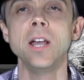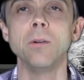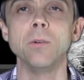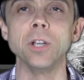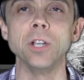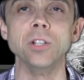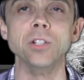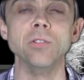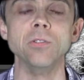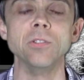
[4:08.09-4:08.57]

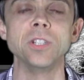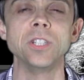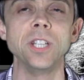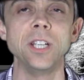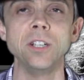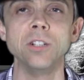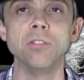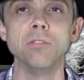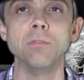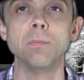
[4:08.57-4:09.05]
We can do
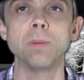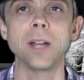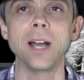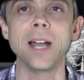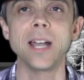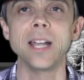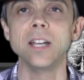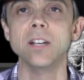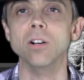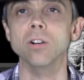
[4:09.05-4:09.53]
single
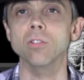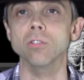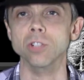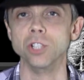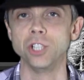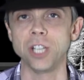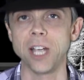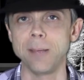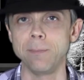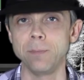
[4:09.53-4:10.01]
player or
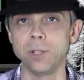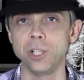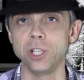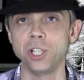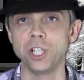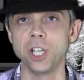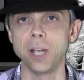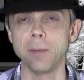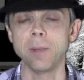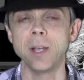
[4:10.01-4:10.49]

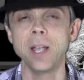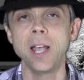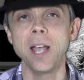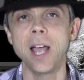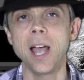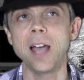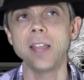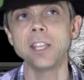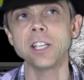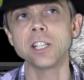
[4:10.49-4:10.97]
championship,
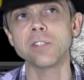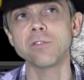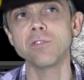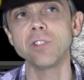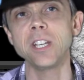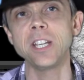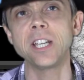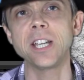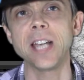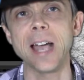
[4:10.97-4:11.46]
and there's
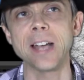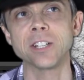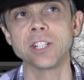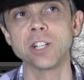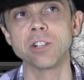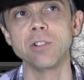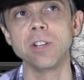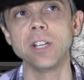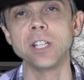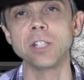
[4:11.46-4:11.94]
3
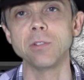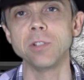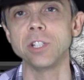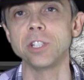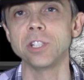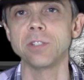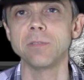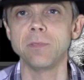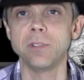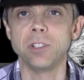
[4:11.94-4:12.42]
categories,
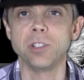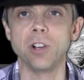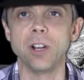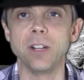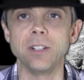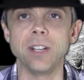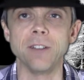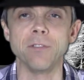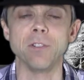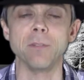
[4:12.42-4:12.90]
which is
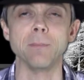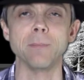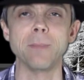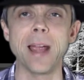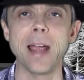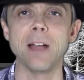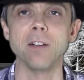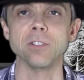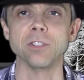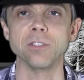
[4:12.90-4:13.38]
like different
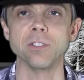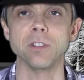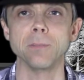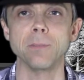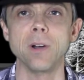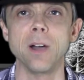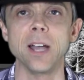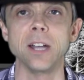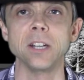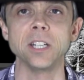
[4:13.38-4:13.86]
powers of the
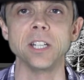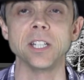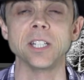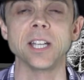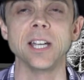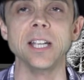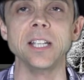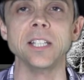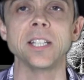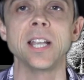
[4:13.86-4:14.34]
bike
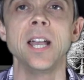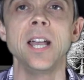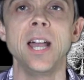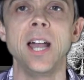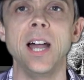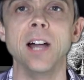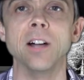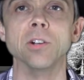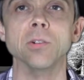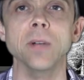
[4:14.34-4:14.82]
dictates
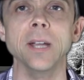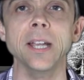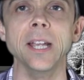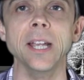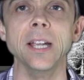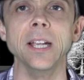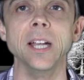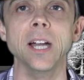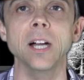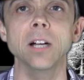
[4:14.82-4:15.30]
how quick
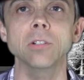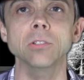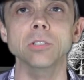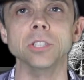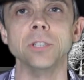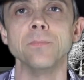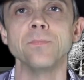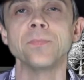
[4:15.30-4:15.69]
it goes.